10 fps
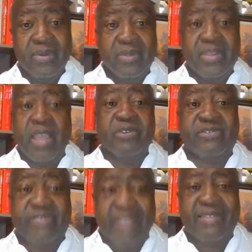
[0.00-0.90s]
There is
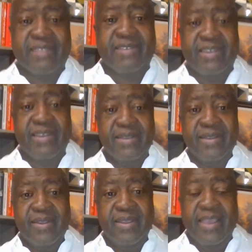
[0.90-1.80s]
dignity
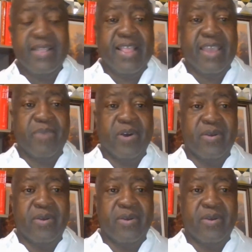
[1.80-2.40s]
in labor.